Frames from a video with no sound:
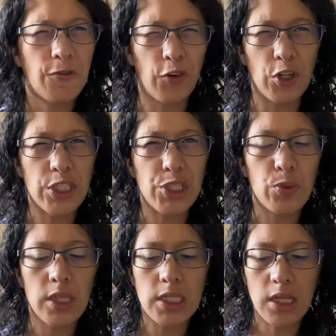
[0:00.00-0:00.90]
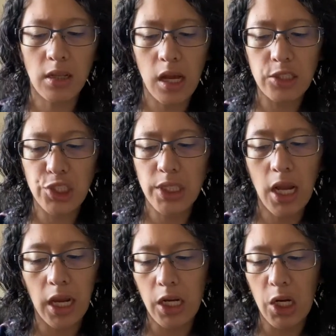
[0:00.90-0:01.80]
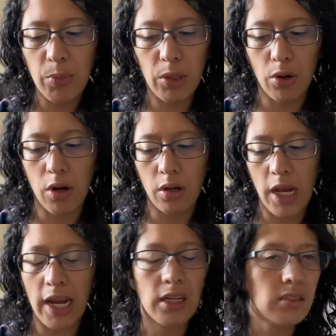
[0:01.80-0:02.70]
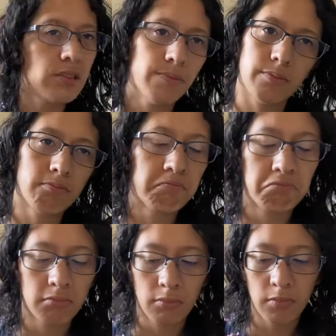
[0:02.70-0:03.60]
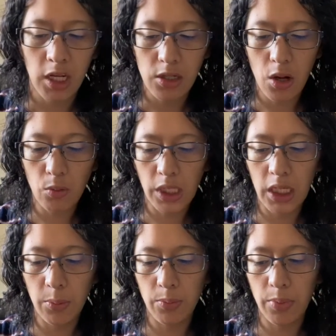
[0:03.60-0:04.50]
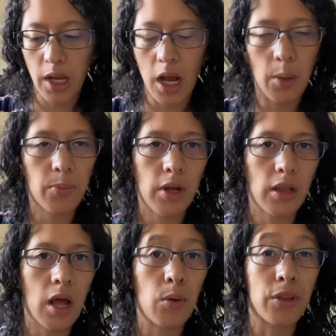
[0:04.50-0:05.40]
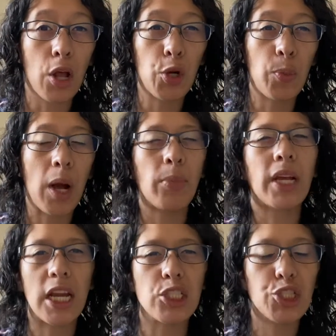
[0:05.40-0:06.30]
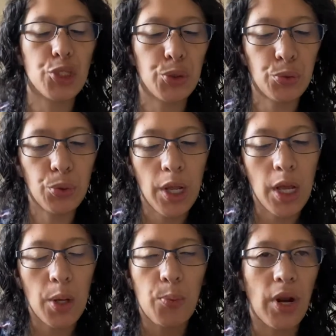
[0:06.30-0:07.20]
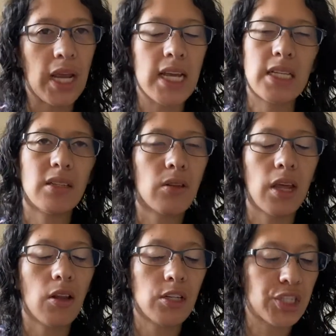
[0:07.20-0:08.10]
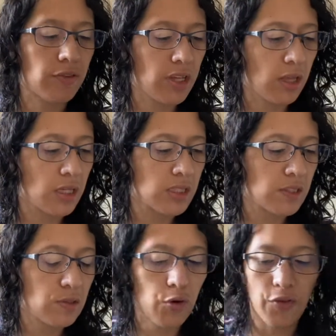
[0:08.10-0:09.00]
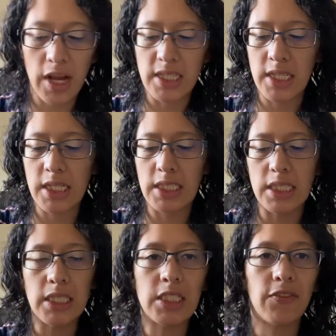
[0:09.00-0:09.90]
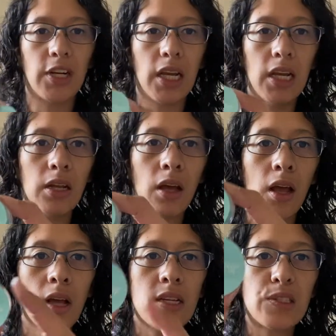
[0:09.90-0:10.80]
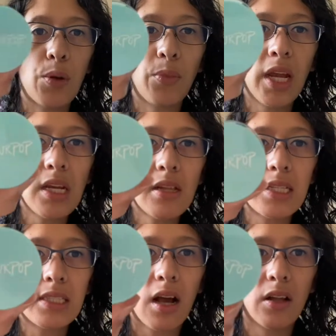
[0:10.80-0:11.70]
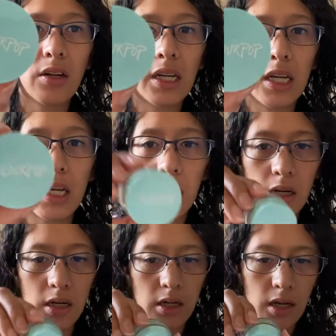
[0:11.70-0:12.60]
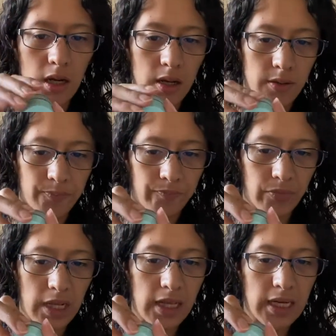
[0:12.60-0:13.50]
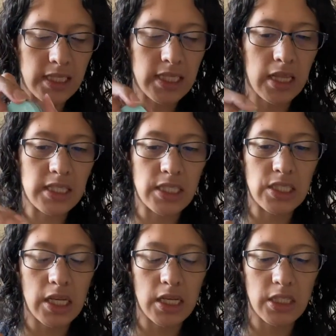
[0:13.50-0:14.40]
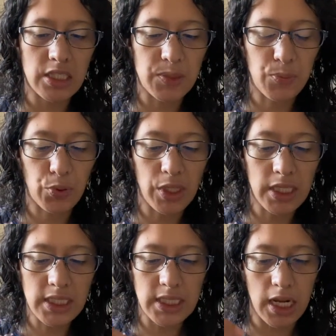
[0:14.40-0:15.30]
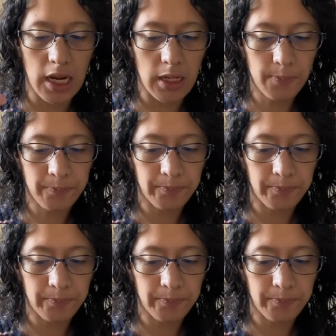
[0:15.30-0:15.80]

first with this collection. I could be wrong. I don't keep up a lot with Colourpop like I do, but they launch everything so fast that it's easy to forget. So I'm liking this color here. And like I said, this is Spring Day.